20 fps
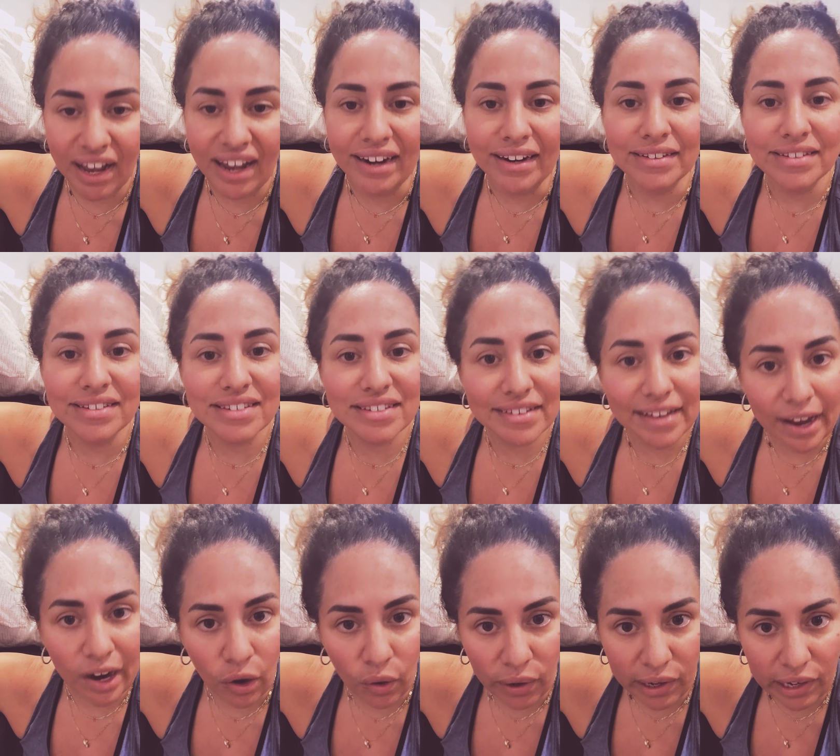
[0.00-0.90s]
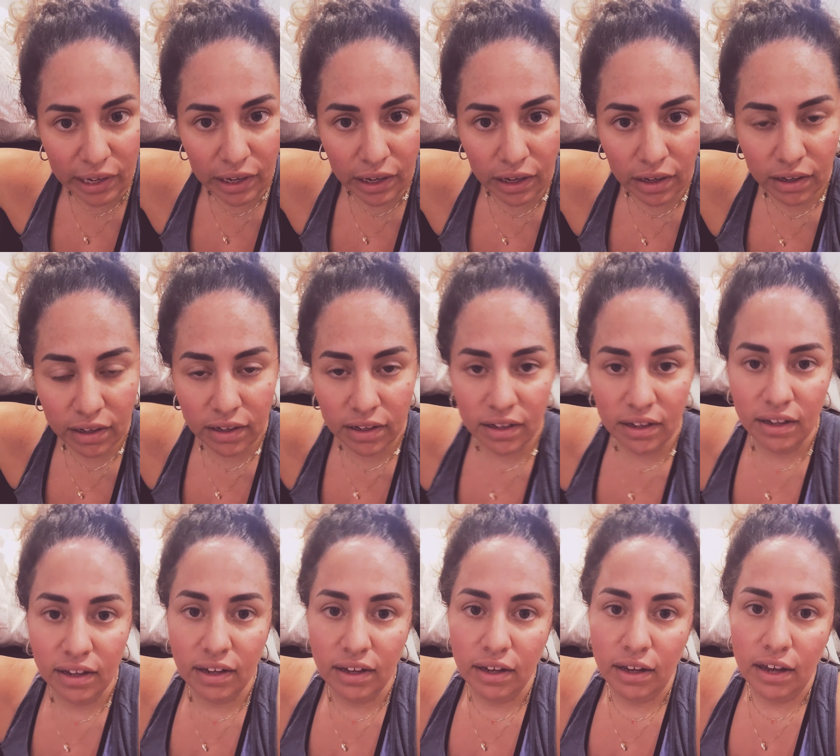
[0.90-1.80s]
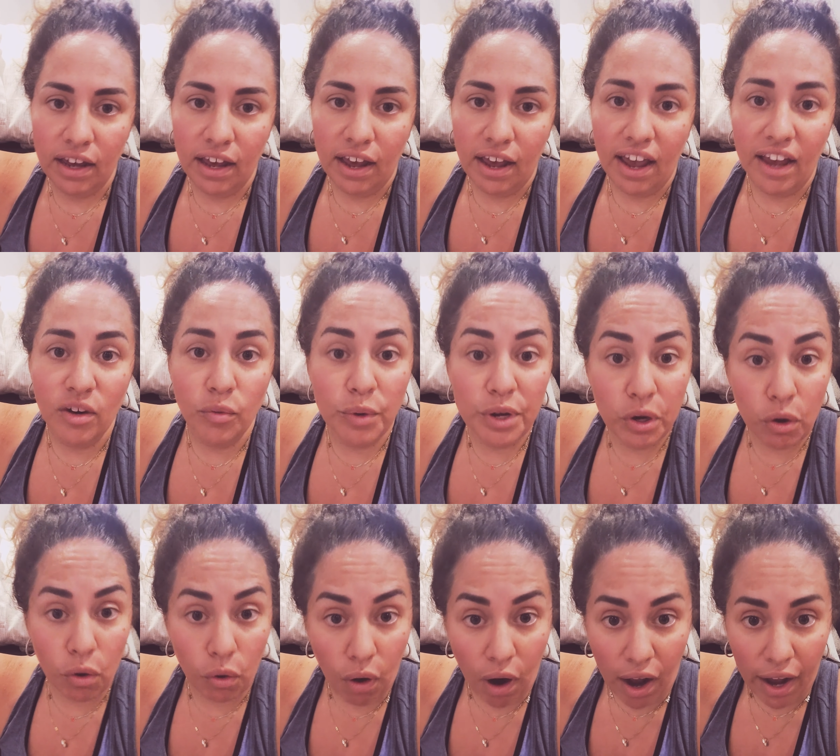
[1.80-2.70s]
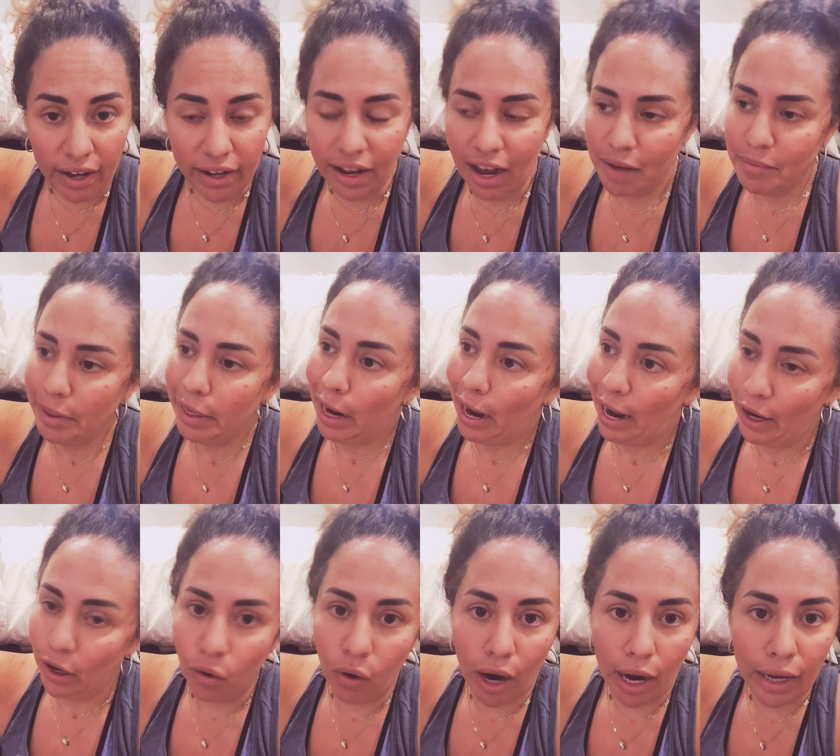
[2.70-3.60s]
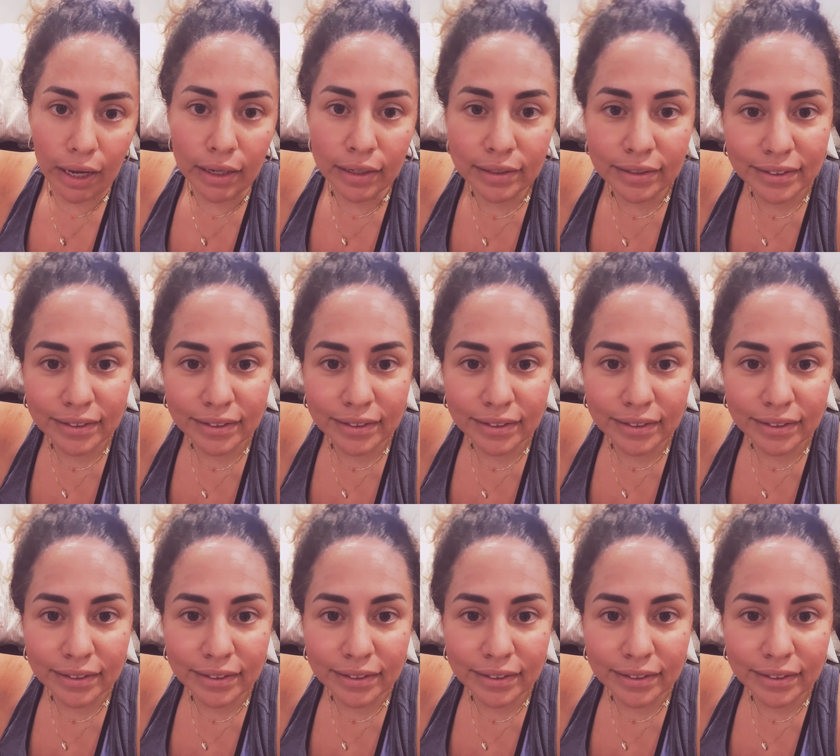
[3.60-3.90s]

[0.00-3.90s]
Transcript: and it's scary. And we cry. I mean, I cry.